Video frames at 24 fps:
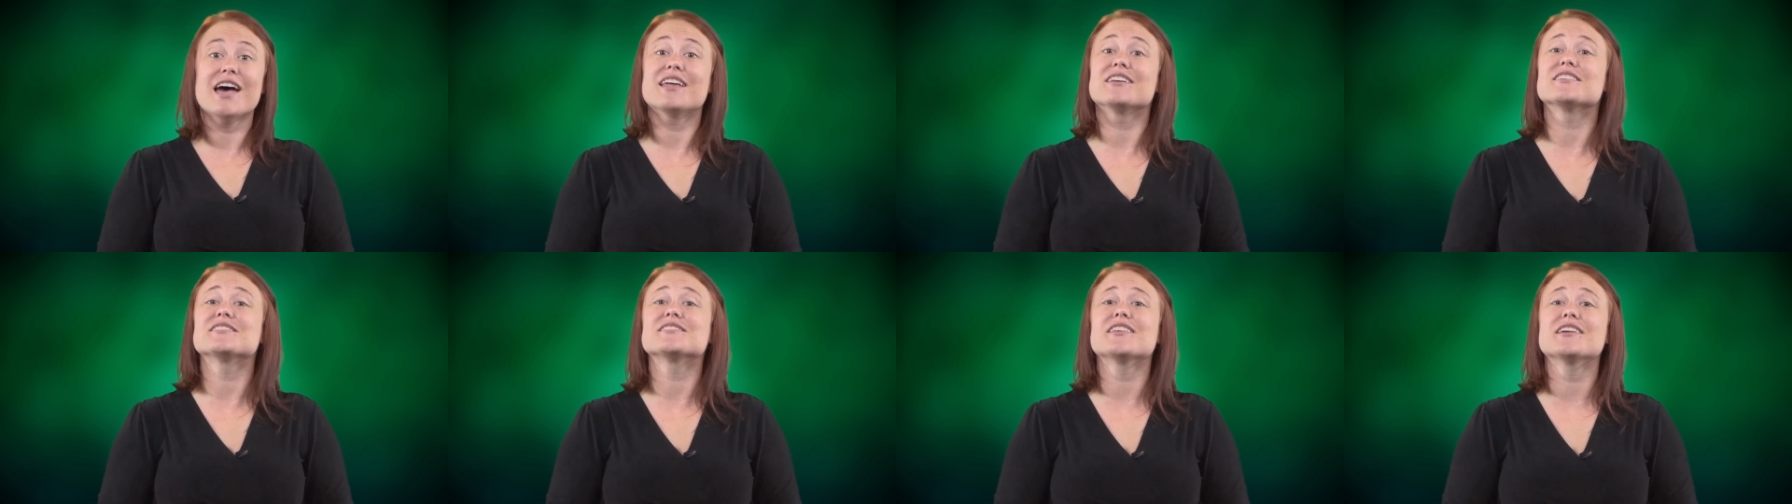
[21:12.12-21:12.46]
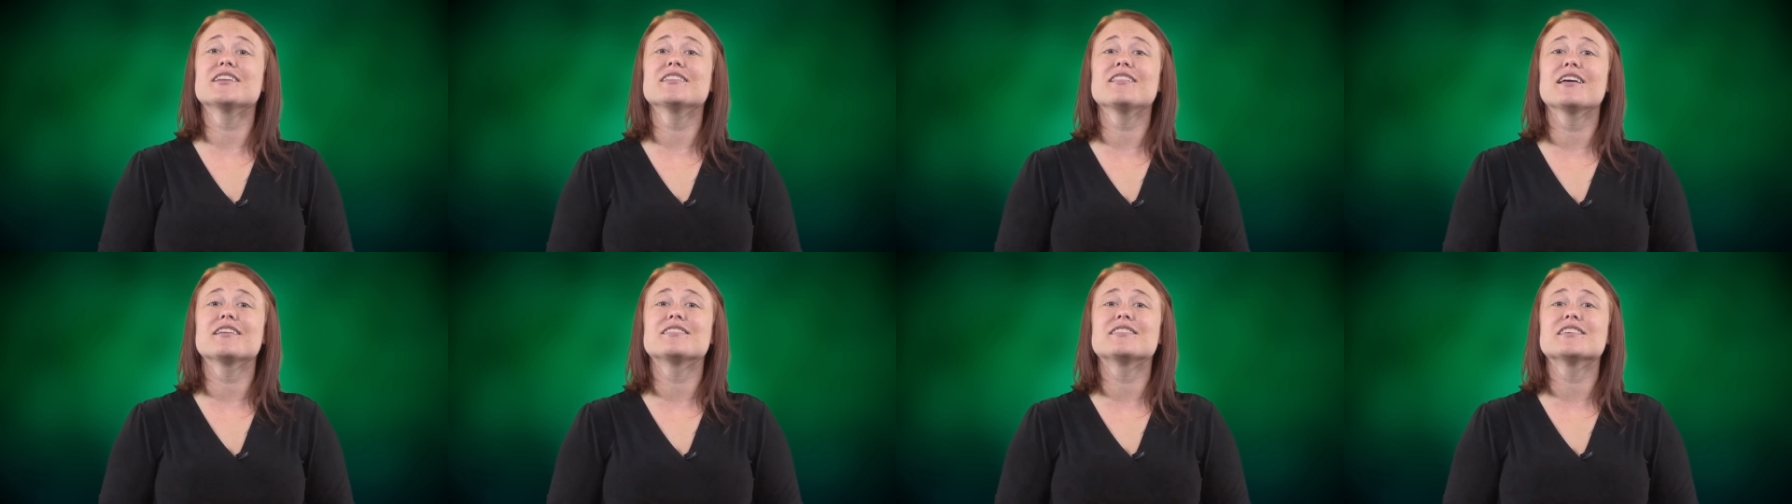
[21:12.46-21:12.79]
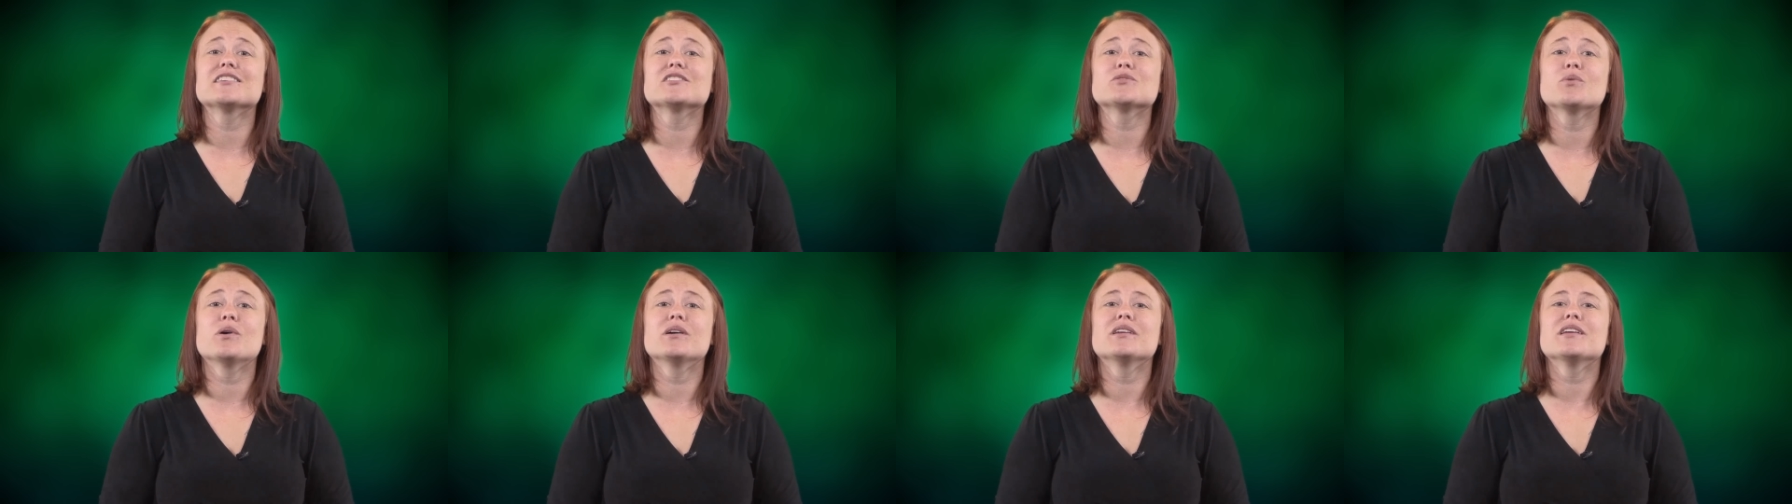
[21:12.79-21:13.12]
and a study like
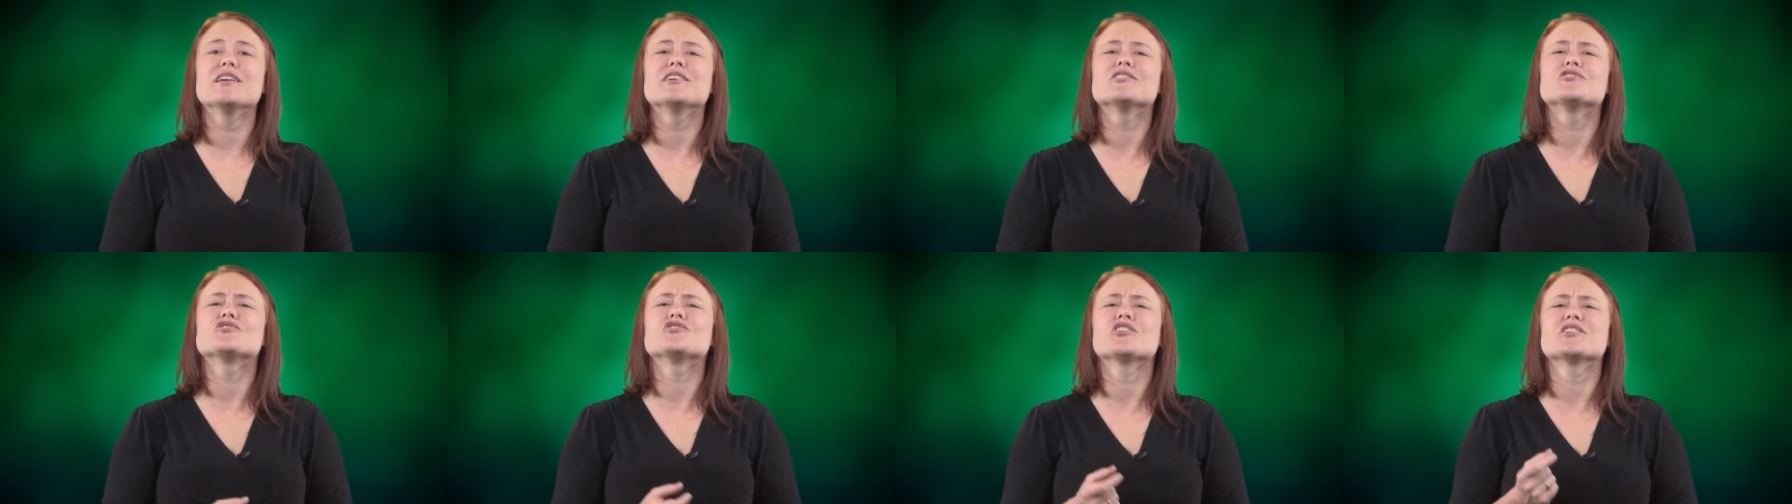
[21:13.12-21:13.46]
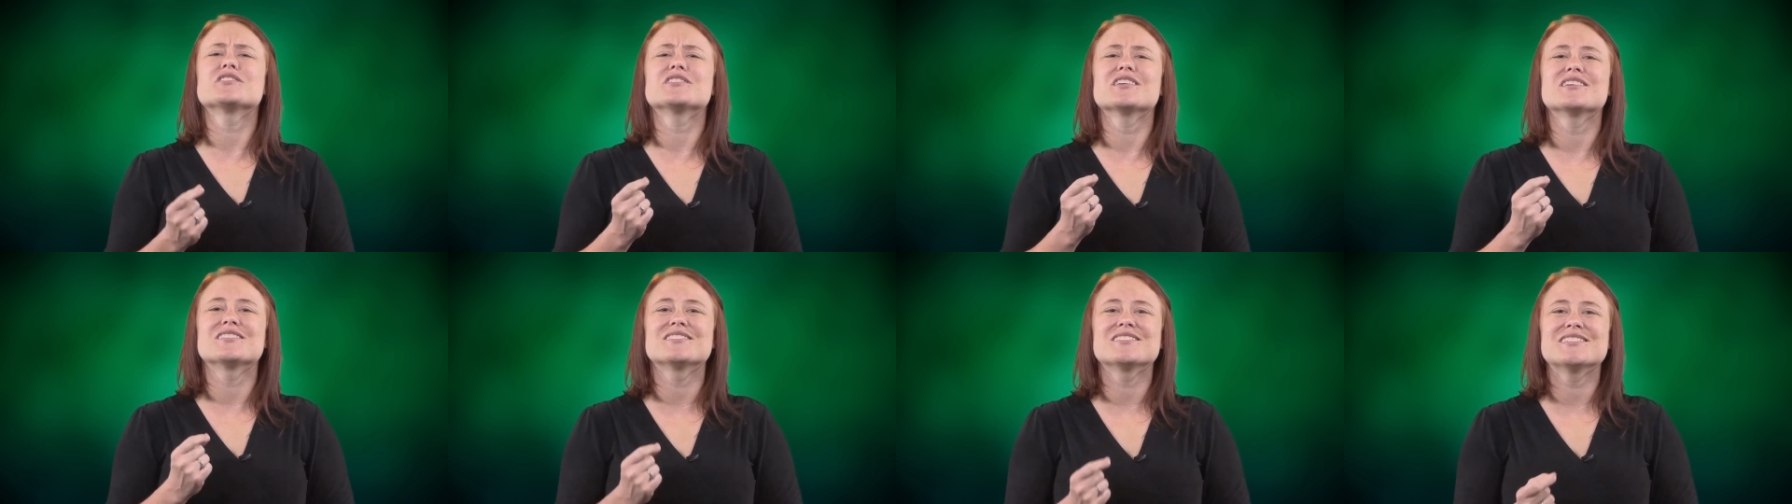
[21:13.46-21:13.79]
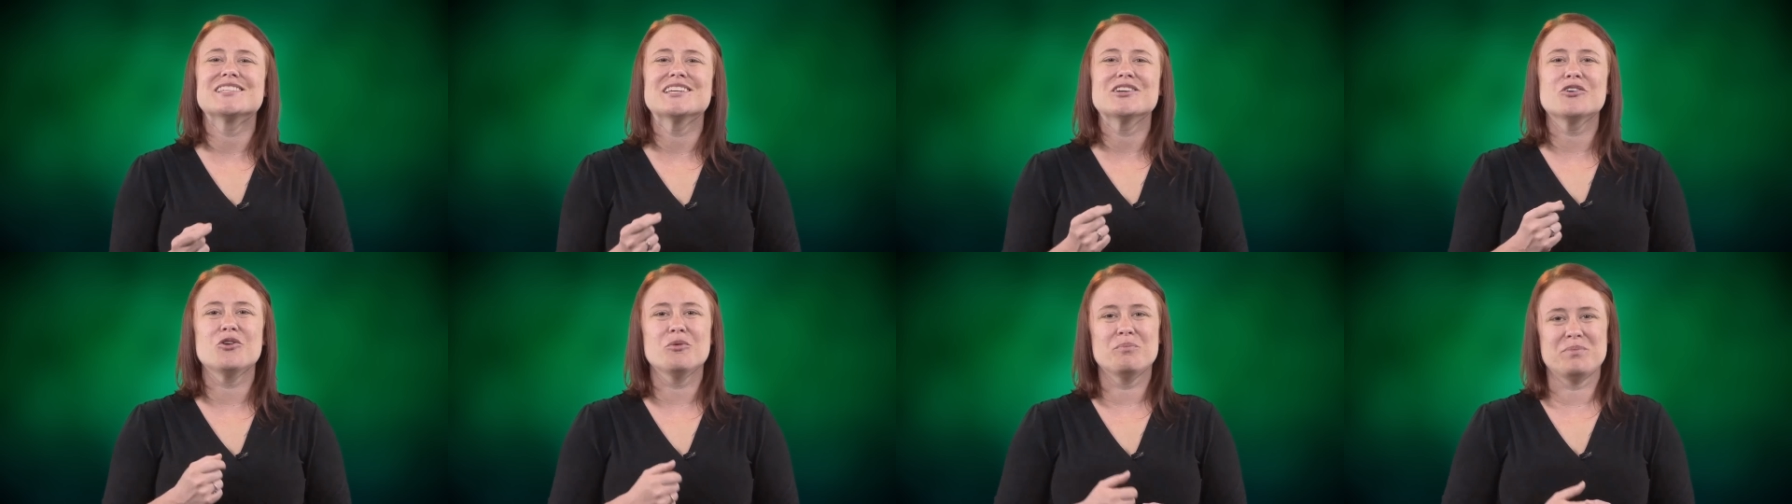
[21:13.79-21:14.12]
this one is just a
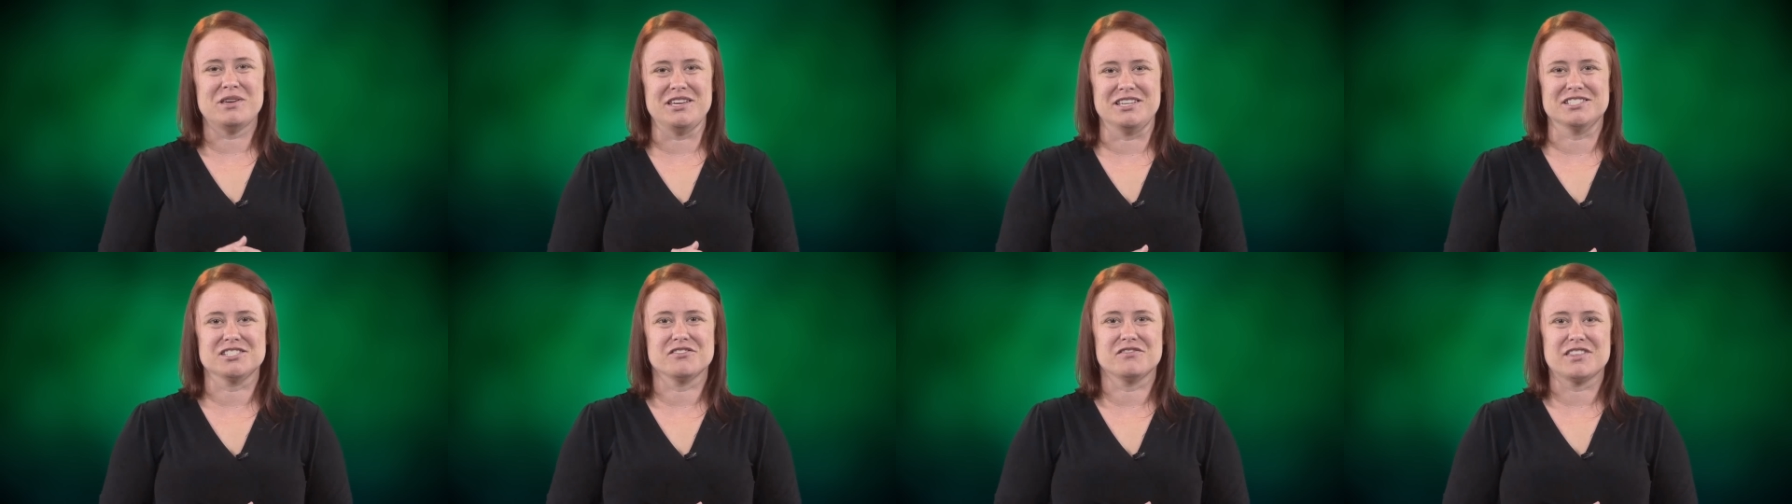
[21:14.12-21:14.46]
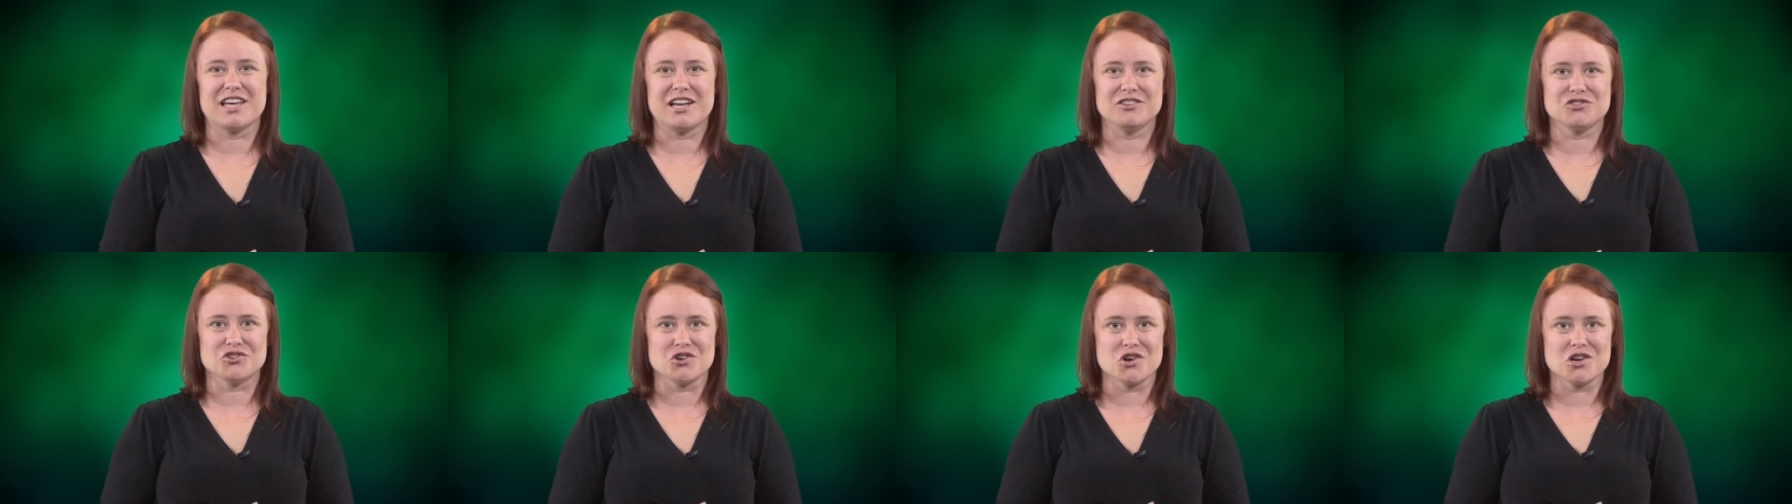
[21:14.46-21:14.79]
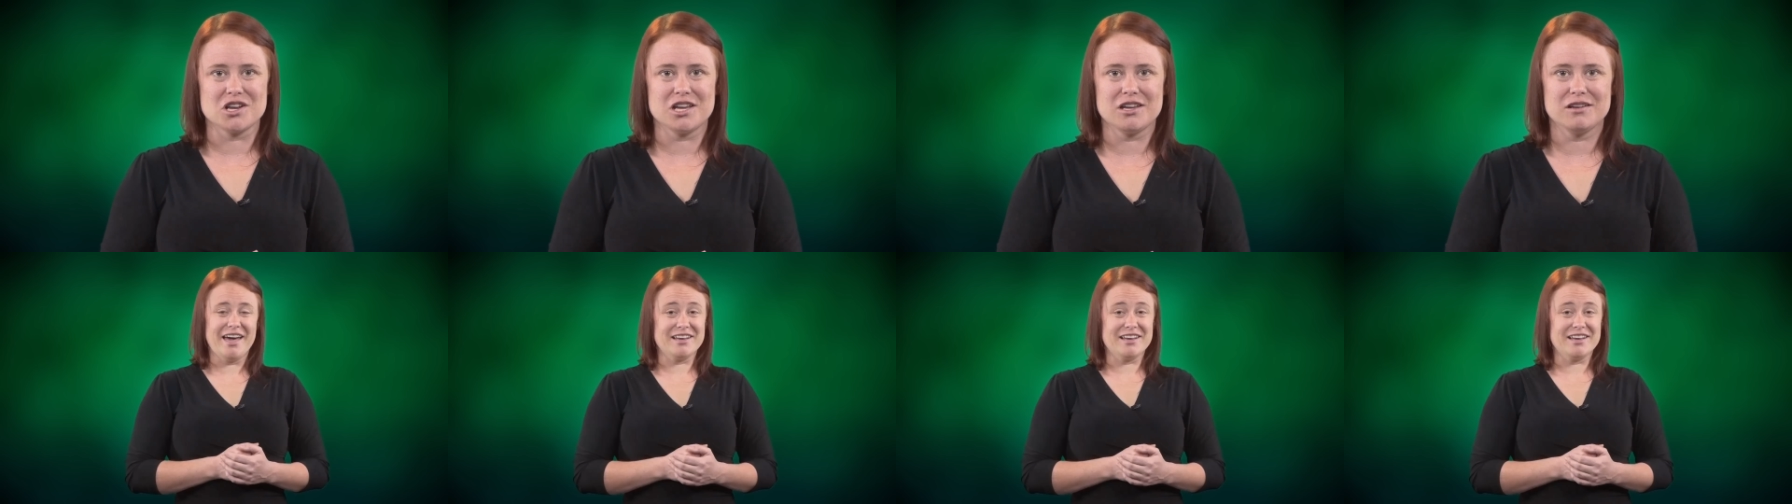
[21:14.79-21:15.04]
single piece of that journey.